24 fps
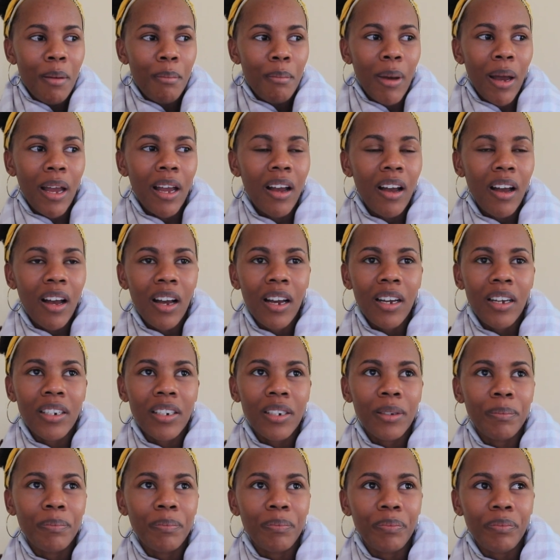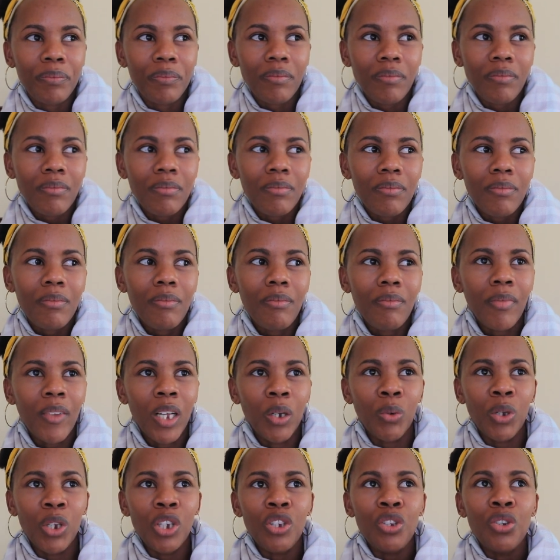My heart
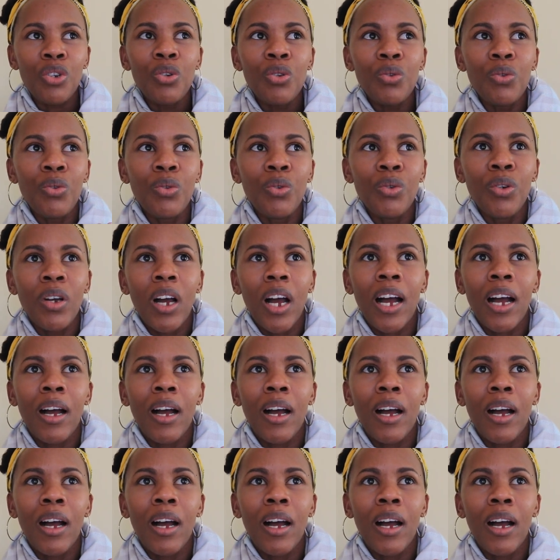was to